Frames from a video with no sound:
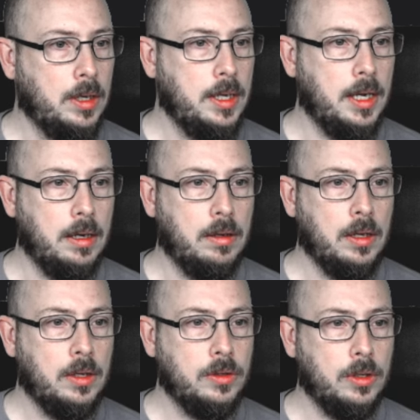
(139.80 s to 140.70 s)
Yeah,
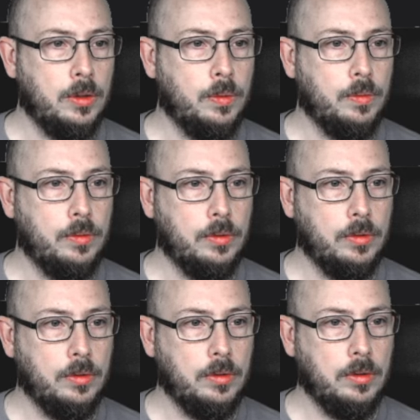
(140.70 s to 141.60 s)
so
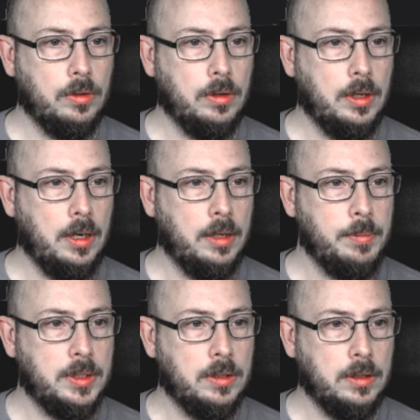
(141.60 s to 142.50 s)
let me
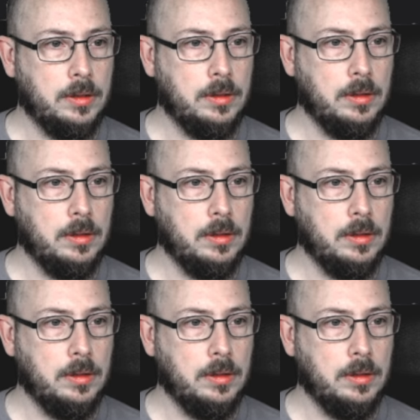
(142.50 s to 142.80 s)
start